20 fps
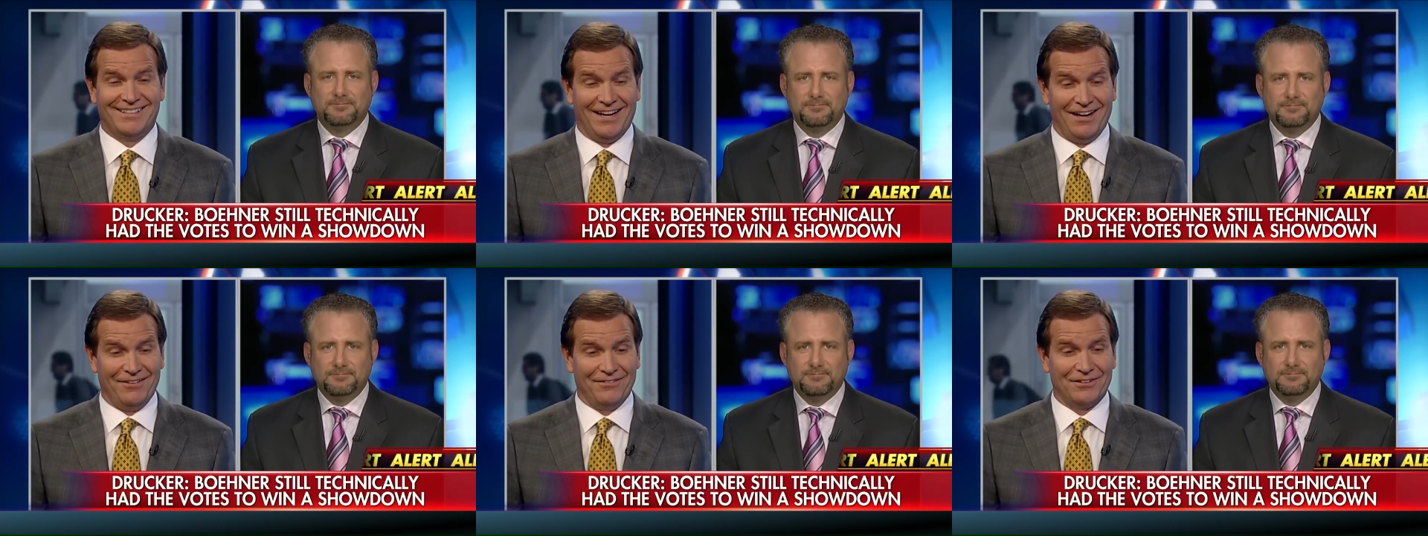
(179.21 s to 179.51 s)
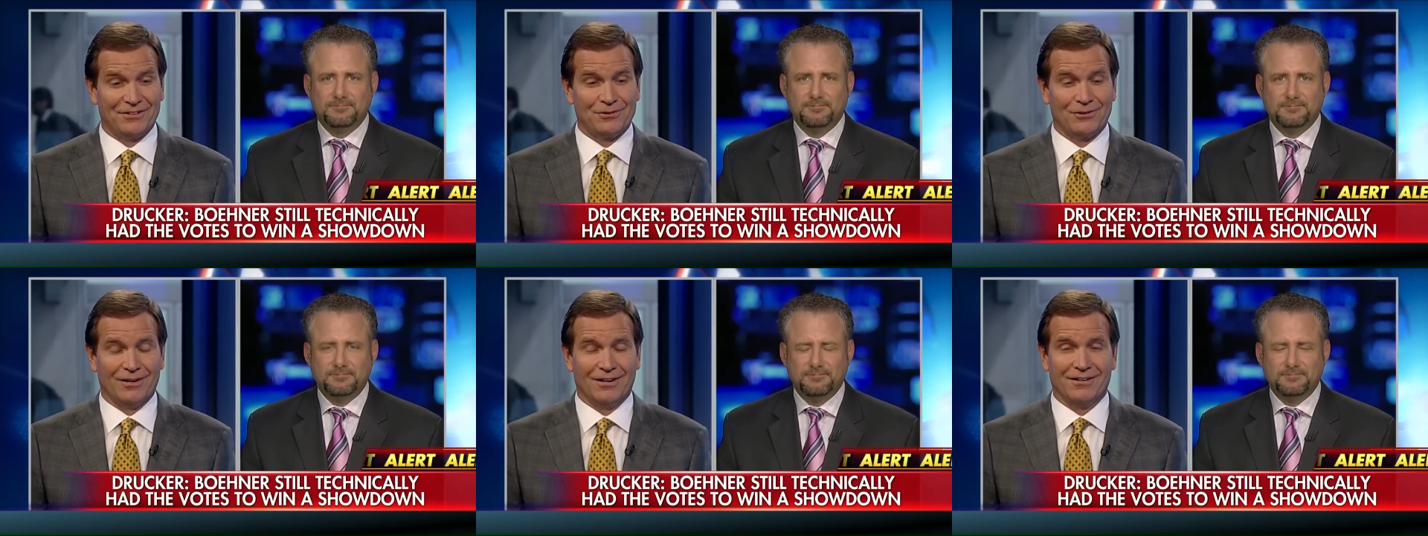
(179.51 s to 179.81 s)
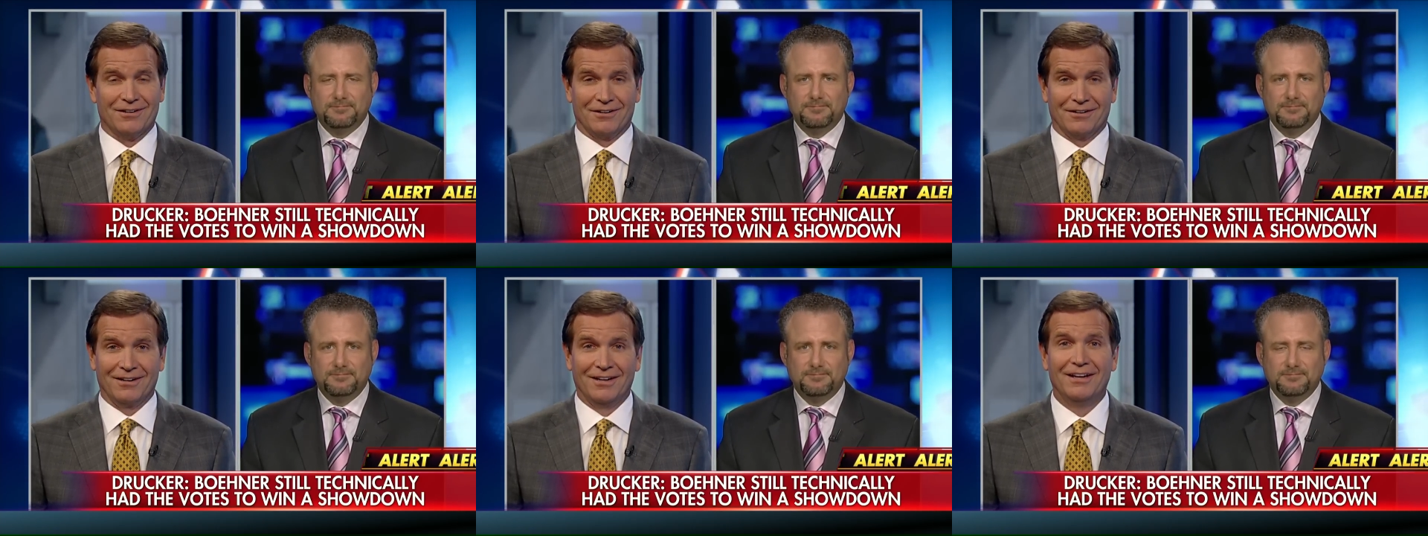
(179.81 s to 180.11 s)
Speaker 1: David
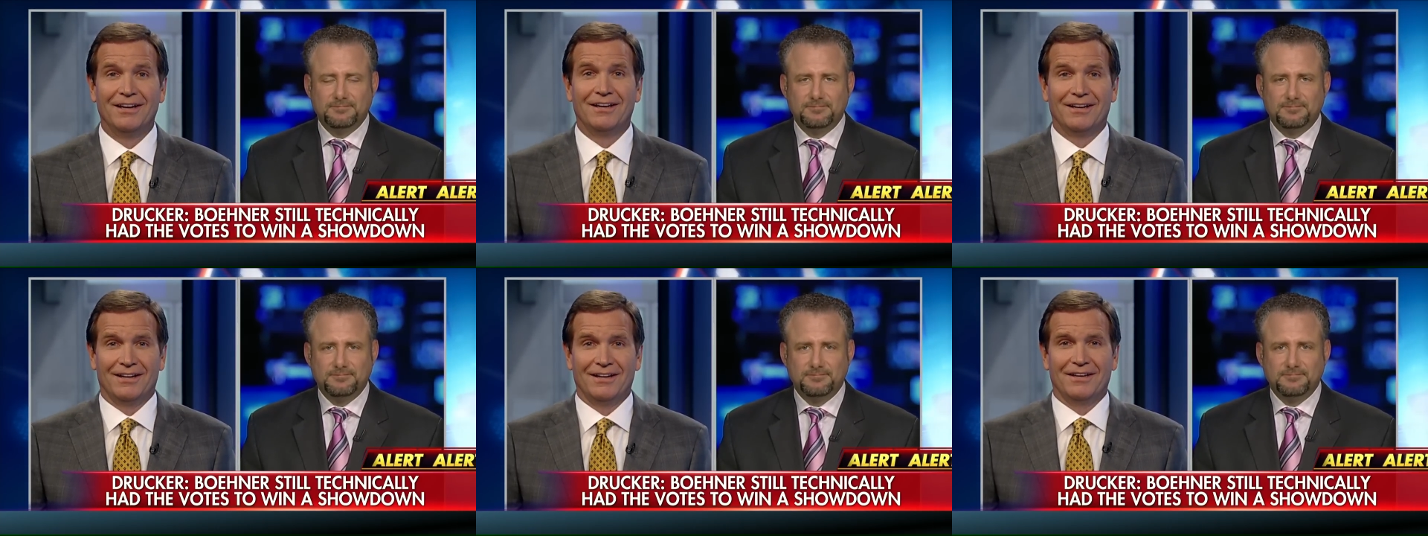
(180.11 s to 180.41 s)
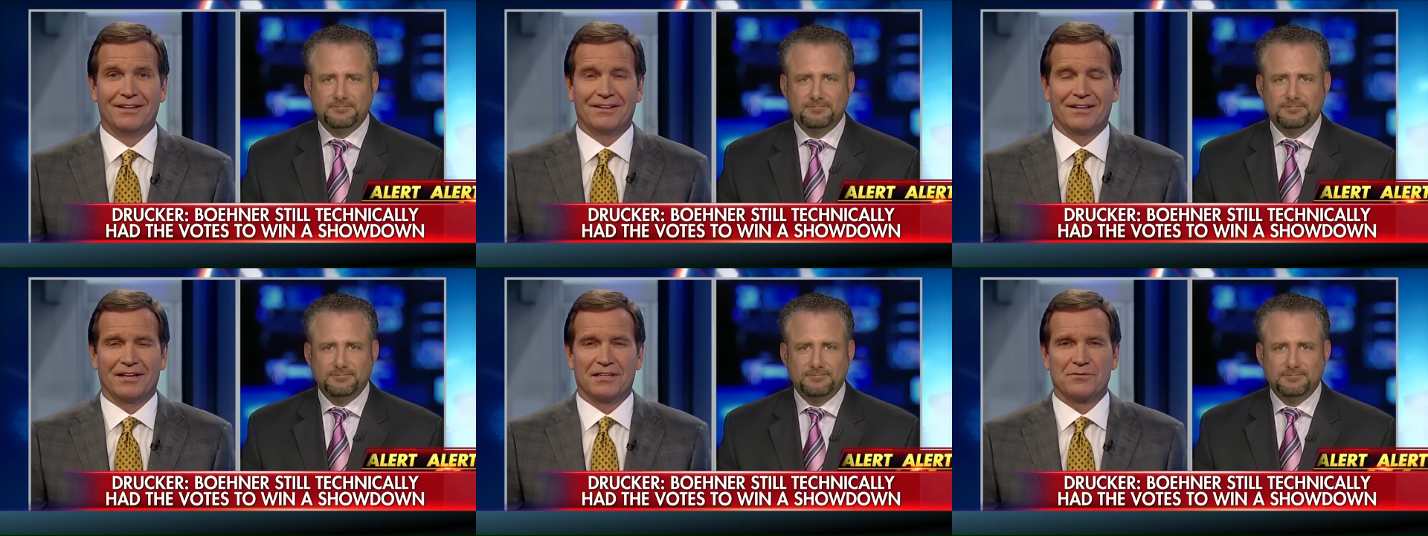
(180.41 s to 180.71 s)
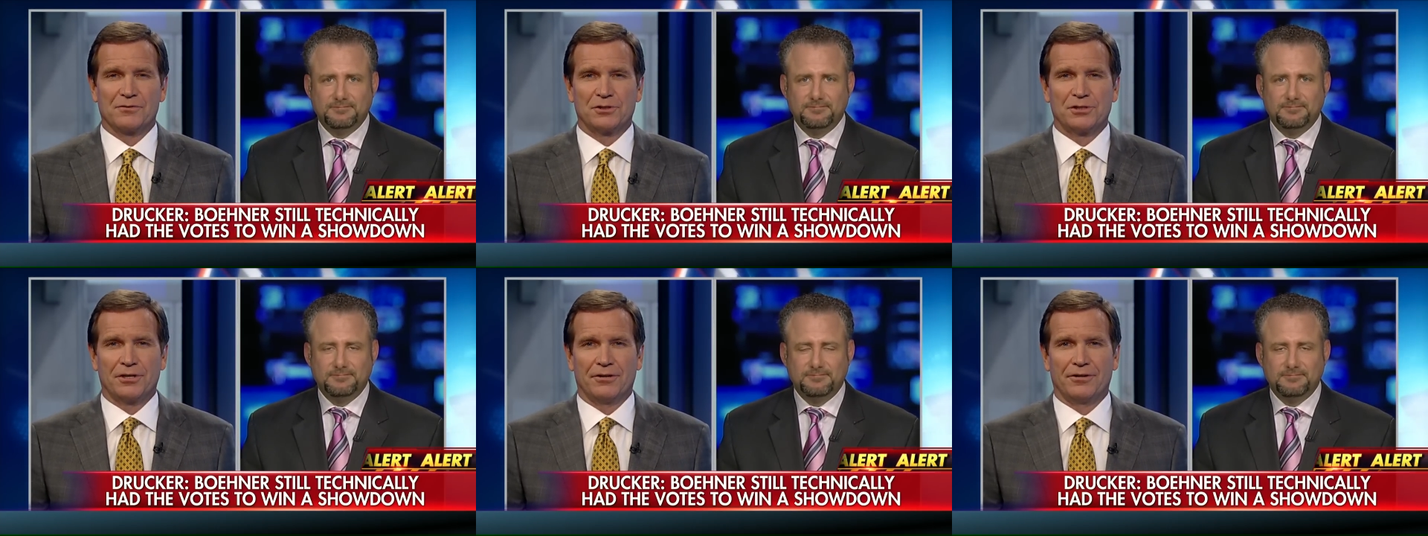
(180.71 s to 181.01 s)
Drucker, thanks
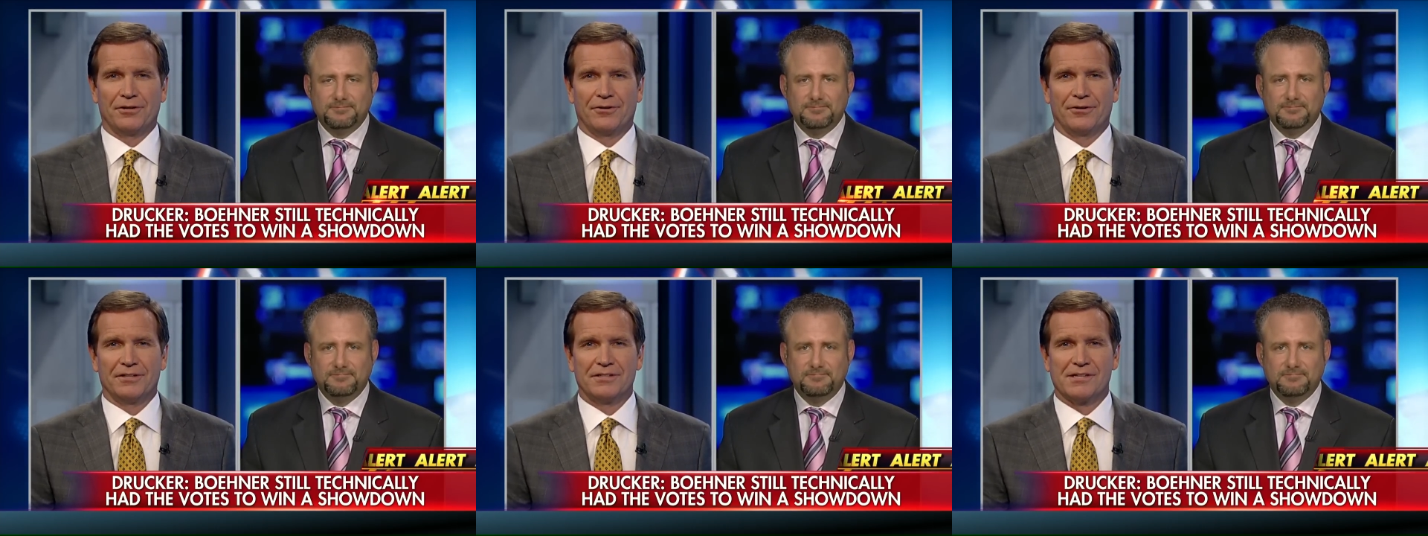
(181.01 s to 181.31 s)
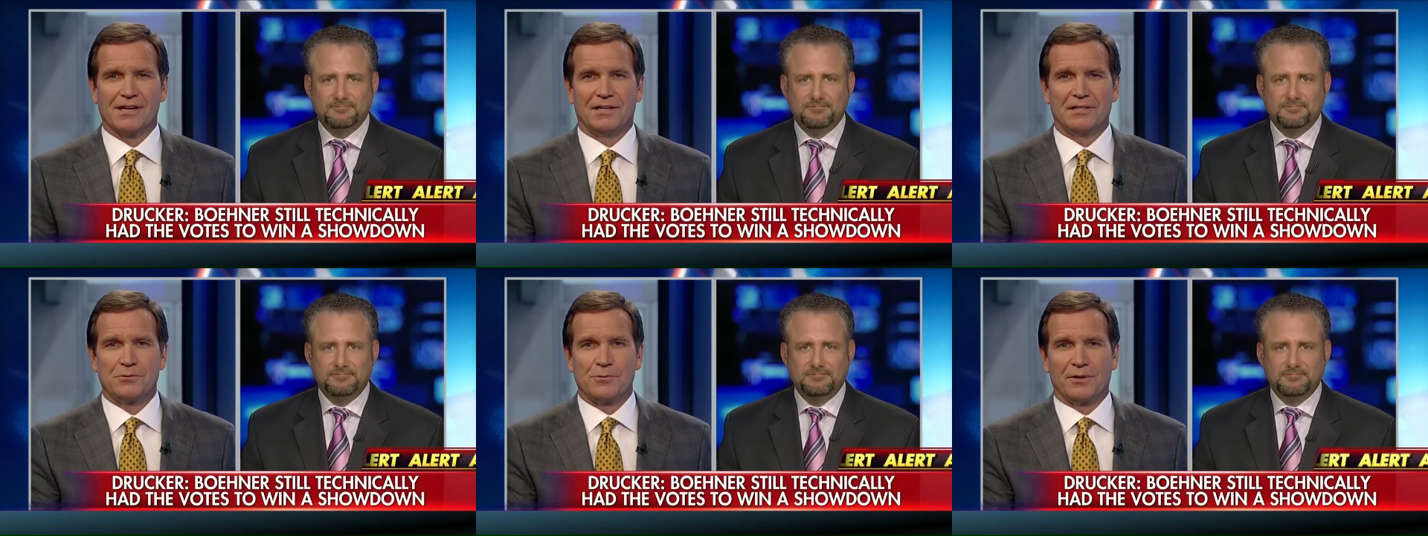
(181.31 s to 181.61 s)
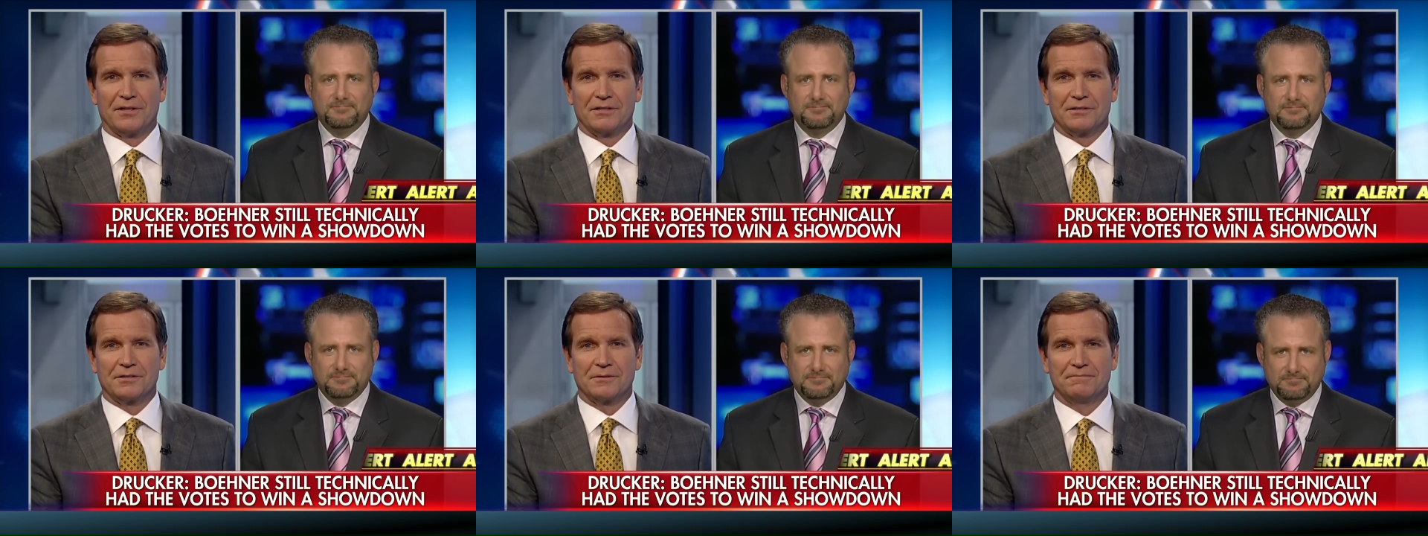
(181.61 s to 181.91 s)
for sharing your insights with
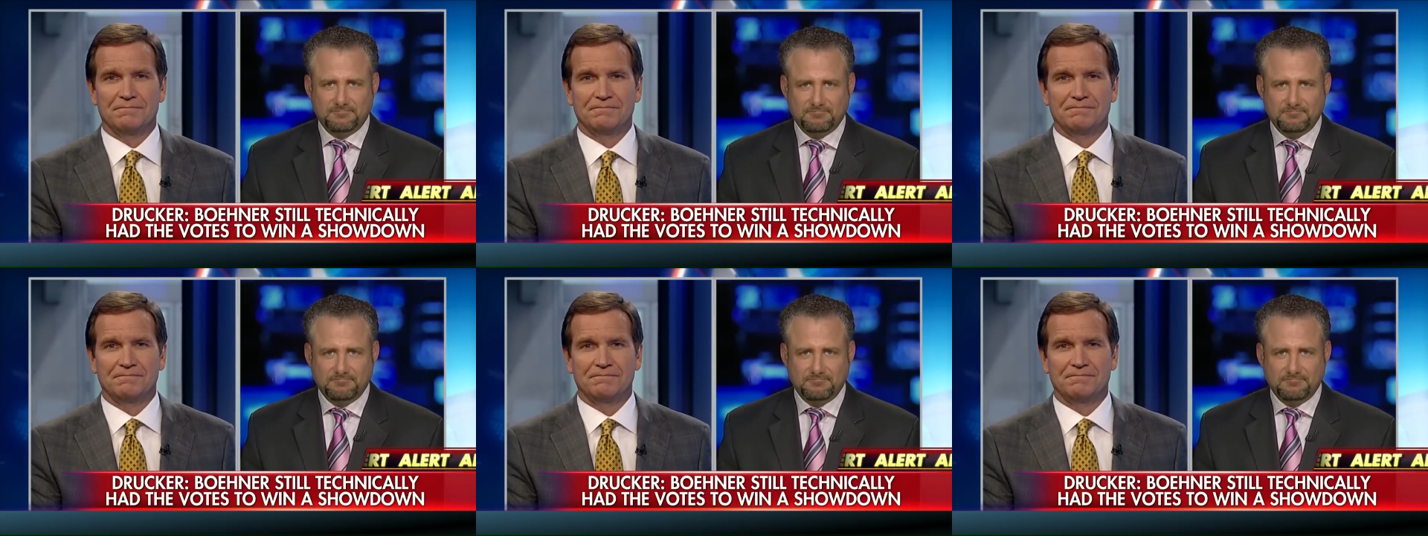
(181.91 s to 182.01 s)
us.